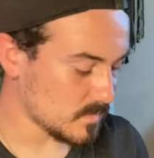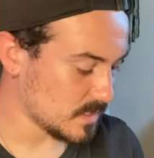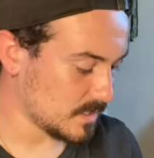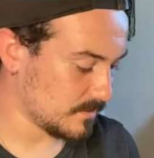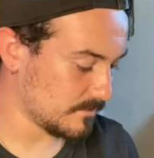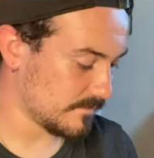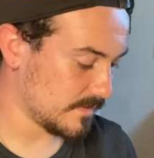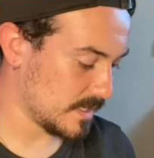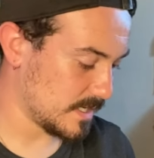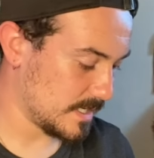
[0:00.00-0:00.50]

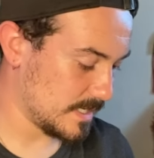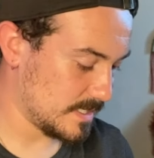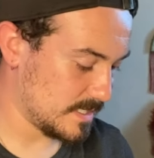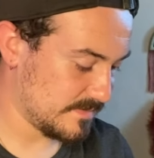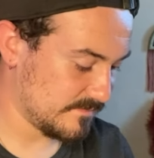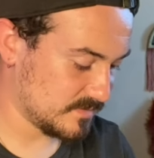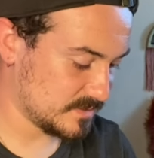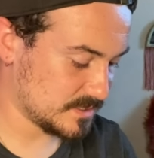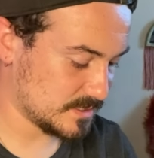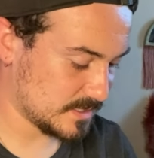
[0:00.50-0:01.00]
Alright, and
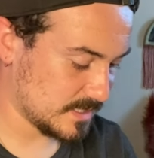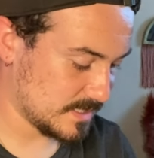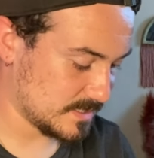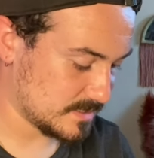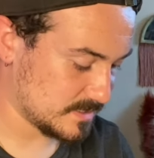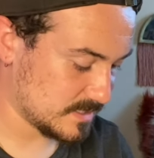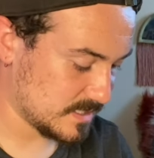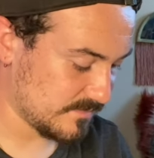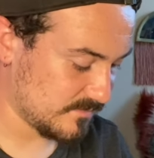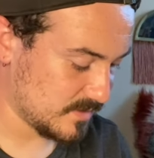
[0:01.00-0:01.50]
even to kind of
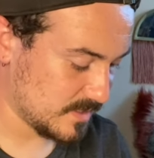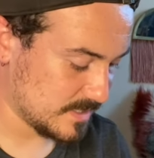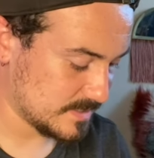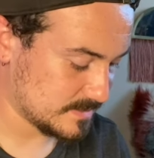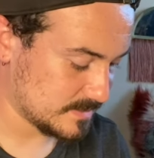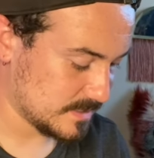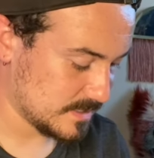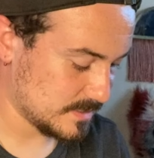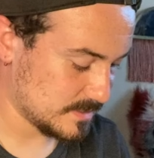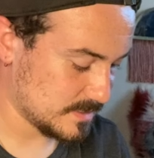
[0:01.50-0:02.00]
just give you guys
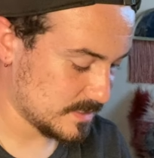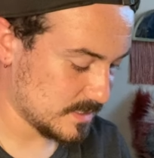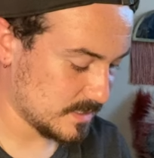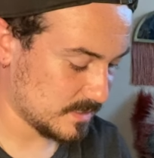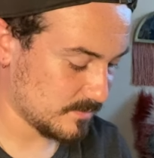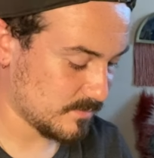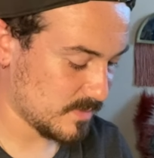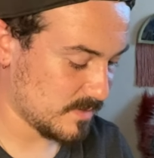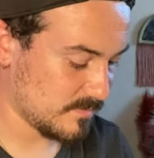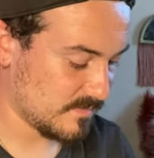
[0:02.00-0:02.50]
an idea,
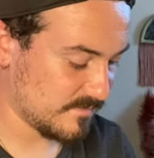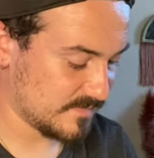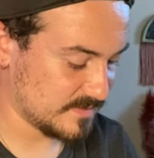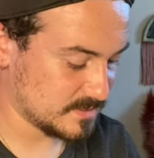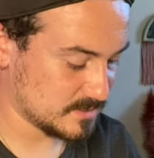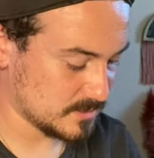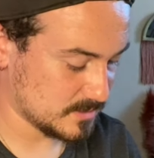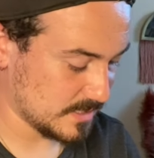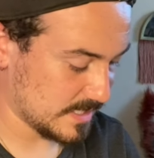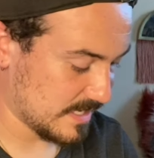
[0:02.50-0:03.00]
like maybe if I
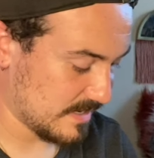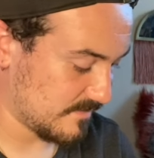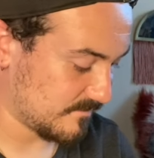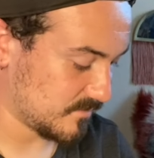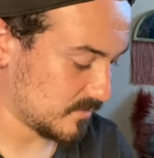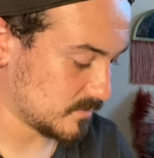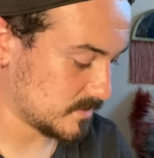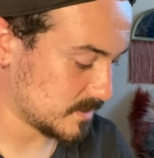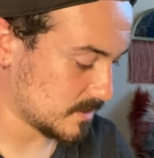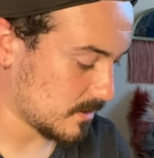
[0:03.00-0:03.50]
took the
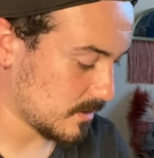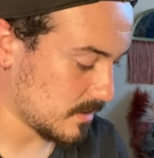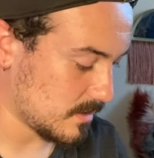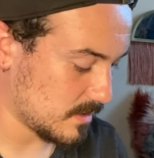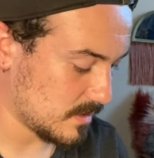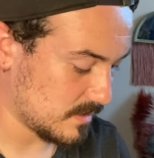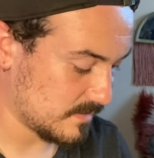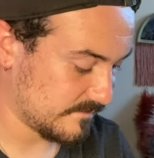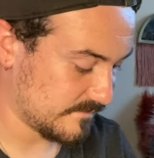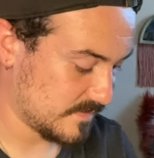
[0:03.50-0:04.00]
headphones
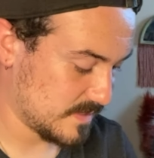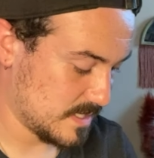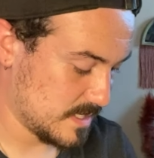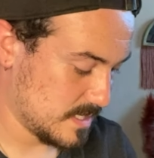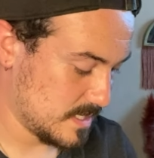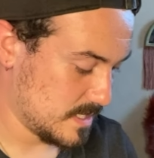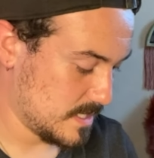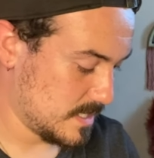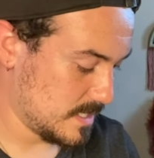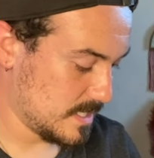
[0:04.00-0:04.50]
off
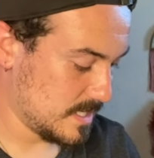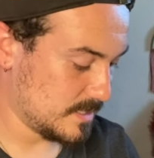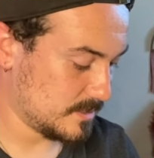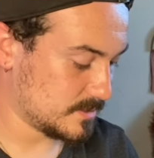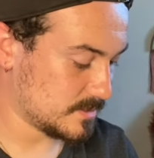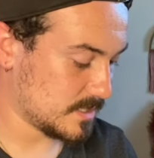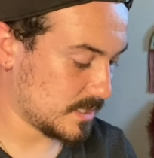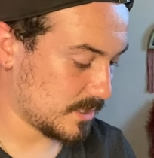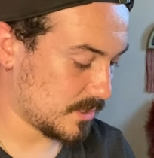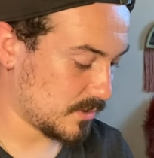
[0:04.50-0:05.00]
and
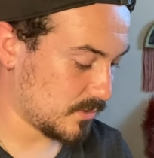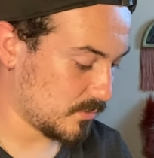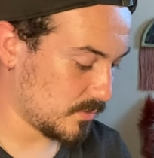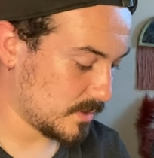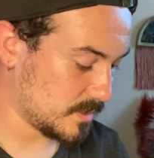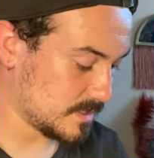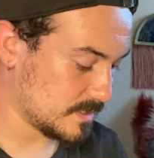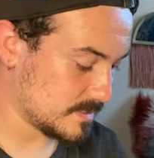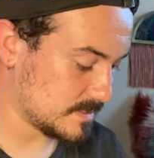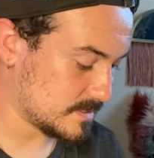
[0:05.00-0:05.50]
just like threw on
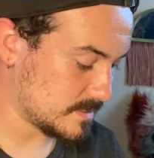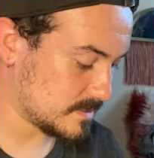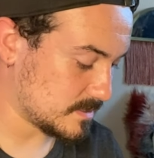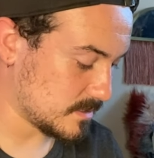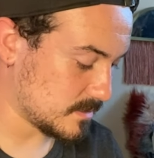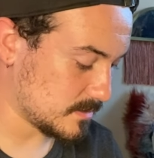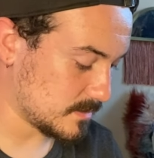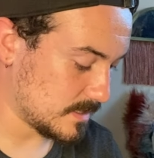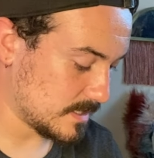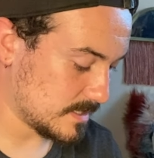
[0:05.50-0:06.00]
his
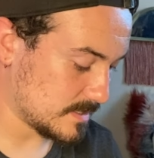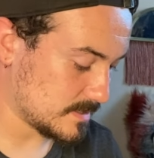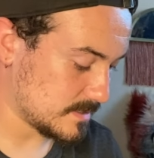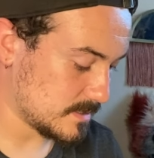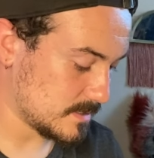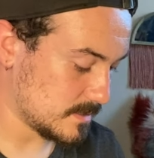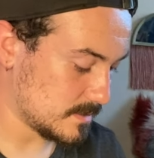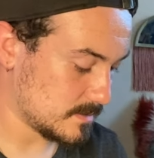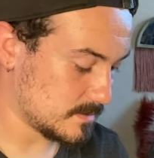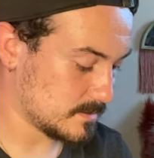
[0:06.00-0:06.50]

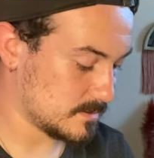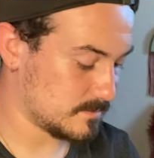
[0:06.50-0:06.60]
sunglasses.